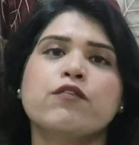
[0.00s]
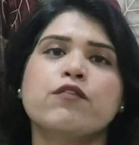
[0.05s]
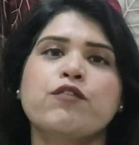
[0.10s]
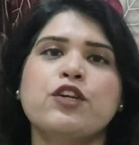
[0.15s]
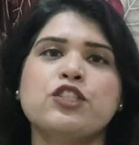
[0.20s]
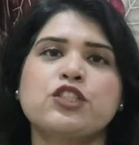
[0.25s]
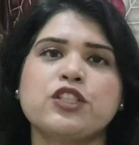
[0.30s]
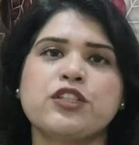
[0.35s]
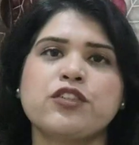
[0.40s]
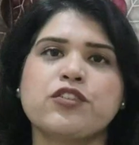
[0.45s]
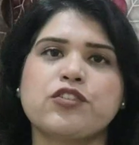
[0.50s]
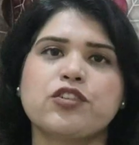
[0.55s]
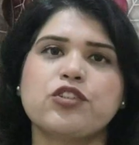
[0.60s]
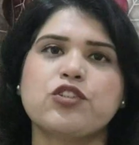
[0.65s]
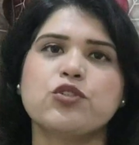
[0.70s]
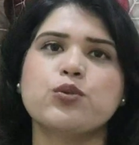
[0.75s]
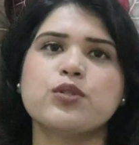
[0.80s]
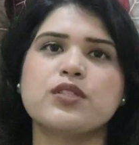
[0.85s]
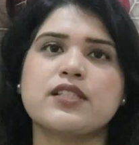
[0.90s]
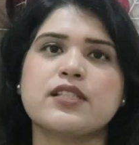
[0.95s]
which
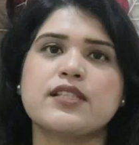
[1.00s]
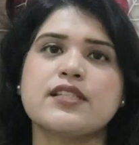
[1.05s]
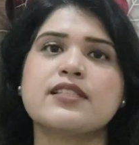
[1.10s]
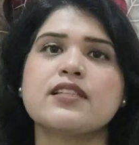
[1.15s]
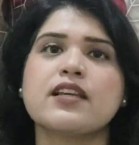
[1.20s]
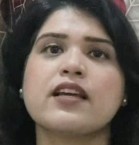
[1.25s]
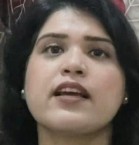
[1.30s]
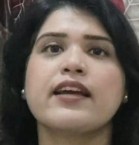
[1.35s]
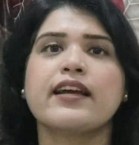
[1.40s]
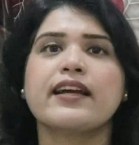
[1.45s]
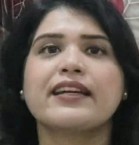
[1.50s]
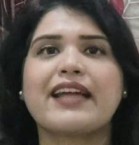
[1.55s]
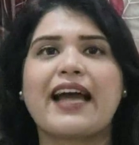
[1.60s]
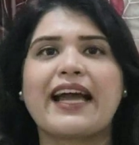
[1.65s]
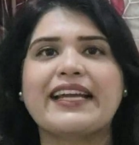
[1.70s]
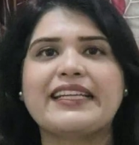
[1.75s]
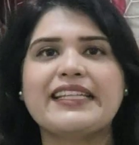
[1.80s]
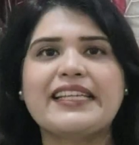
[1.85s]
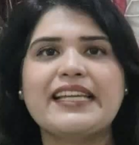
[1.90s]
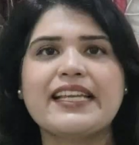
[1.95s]
introduces
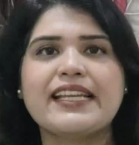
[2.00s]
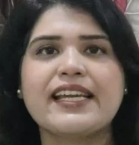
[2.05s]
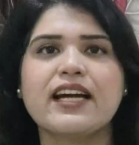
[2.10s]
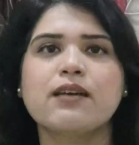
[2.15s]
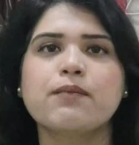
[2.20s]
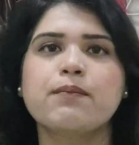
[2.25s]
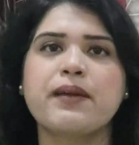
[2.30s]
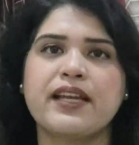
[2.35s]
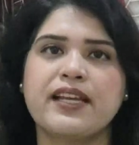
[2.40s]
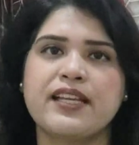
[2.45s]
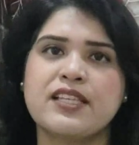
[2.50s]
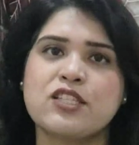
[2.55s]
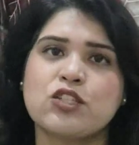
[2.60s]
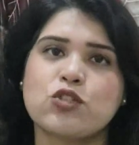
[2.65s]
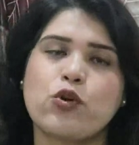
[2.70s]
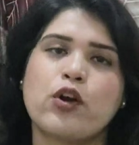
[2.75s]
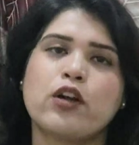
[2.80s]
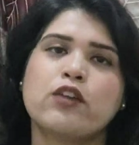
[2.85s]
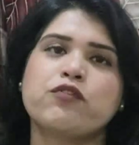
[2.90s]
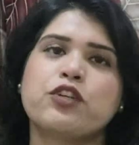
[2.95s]
criteria
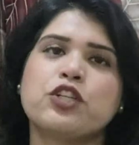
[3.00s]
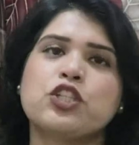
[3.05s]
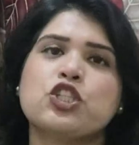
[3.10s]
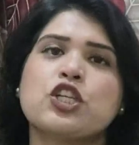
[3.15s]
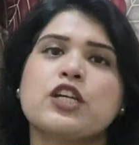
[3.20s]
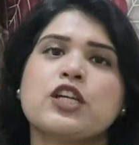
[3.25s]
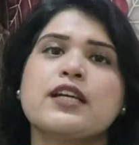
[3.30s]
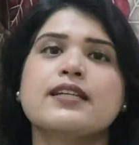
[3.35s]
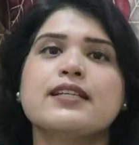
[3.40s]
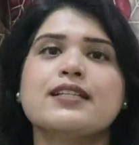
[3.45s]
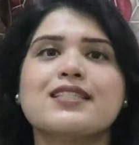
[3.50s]
based on which